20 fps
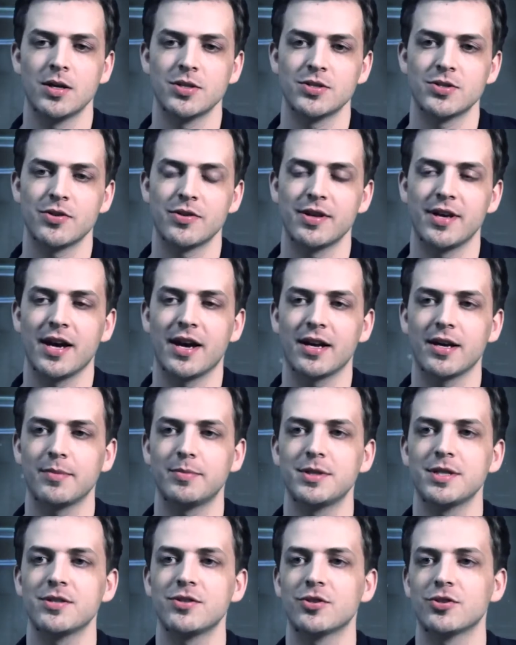So the
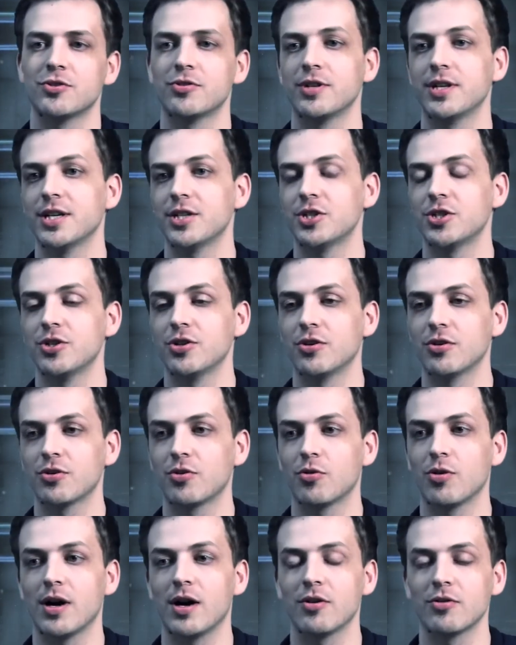Adept is your traditional
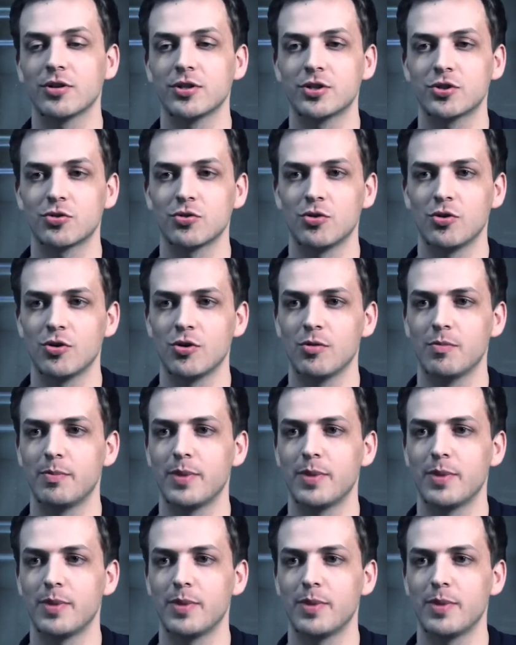crowd control